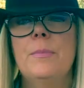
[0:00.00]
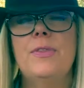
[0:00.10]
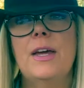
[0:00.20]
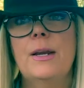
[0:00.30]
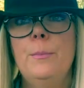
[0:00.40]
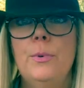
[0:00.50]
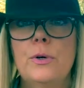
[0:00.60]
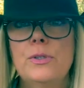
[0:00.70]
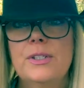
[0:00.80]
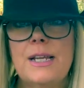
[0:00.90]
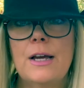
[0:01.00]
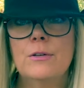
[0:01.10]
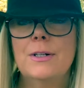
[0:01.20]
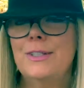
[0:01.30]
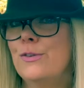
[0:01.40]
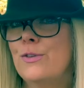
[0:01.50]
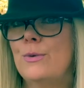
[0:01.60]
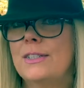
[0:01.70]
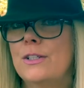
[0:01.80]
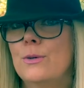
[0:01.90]
but then it burns down clear the
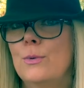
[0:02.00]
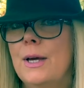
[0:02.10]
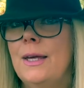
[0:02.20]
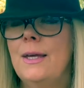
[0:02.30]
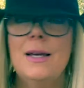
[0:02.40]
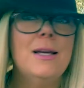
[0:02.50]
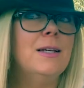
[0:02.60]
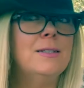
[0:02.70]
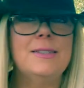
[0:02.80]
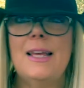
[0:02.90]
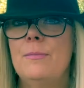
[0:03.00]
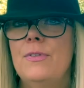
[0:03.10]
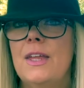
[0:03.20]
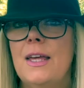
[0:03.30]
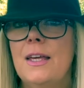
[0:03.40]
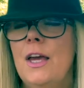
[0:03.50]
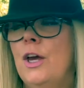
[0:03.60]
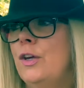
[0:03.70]
rest of the way, same thing.